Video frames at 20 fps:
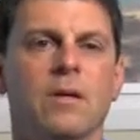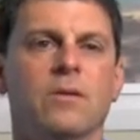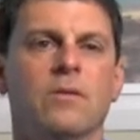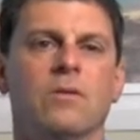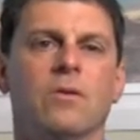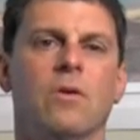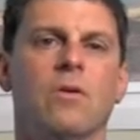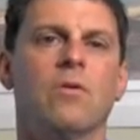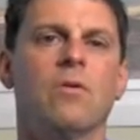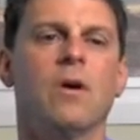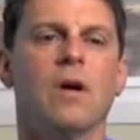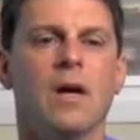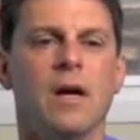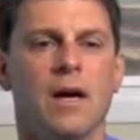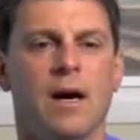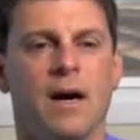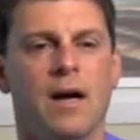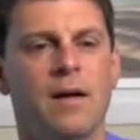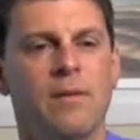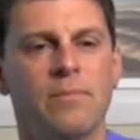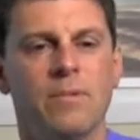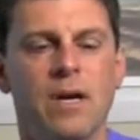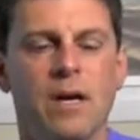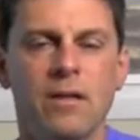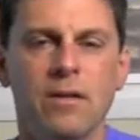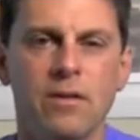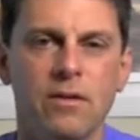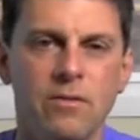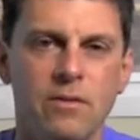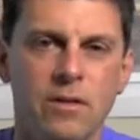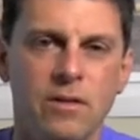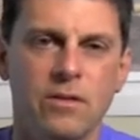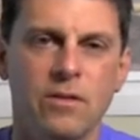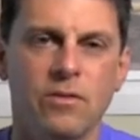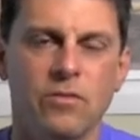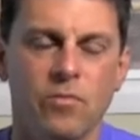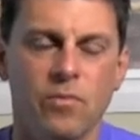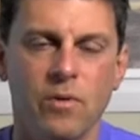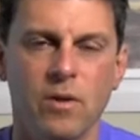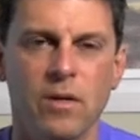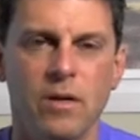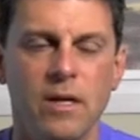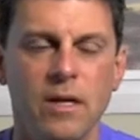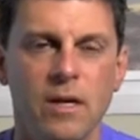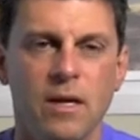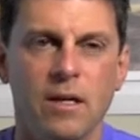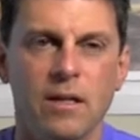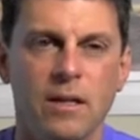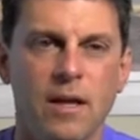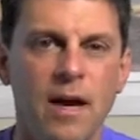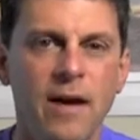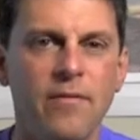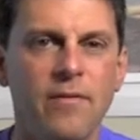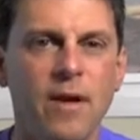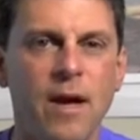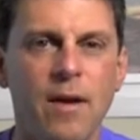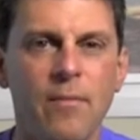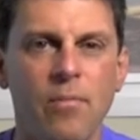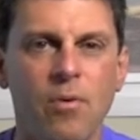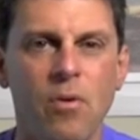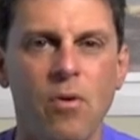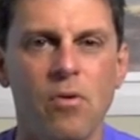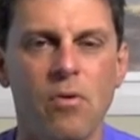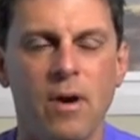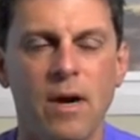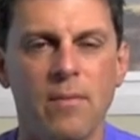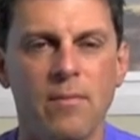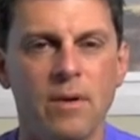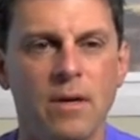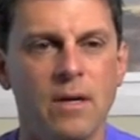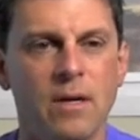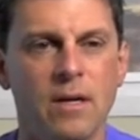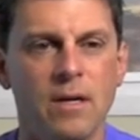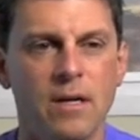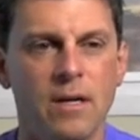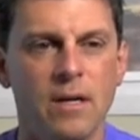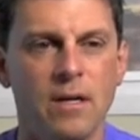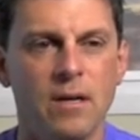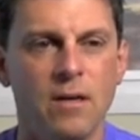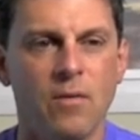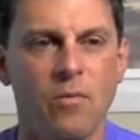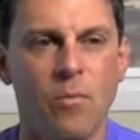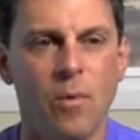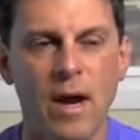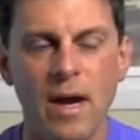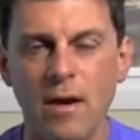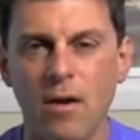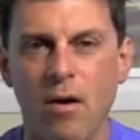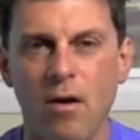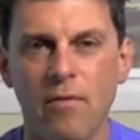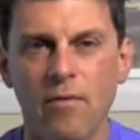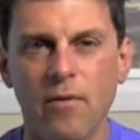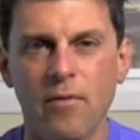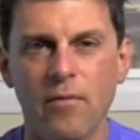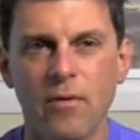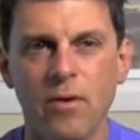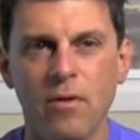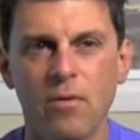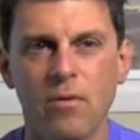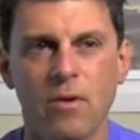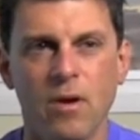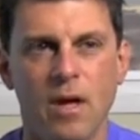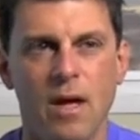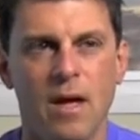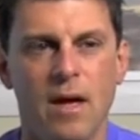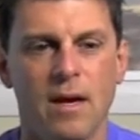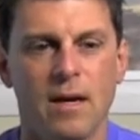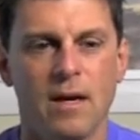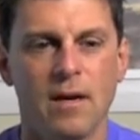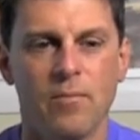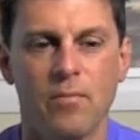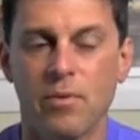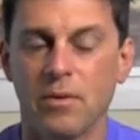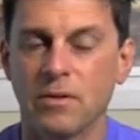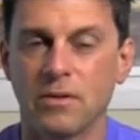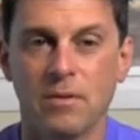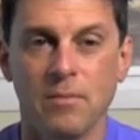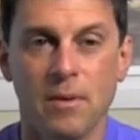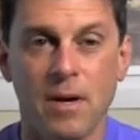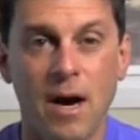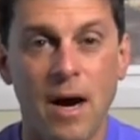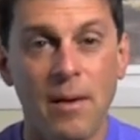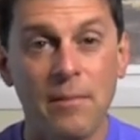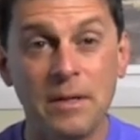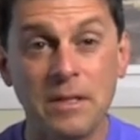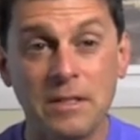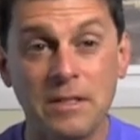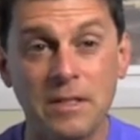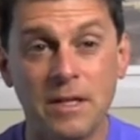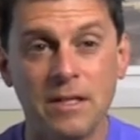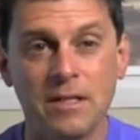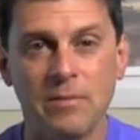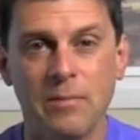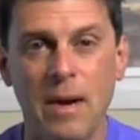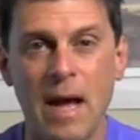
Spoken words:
So I'm telling you, this is really a lifetime program that can get the weight off of you, can put some common sense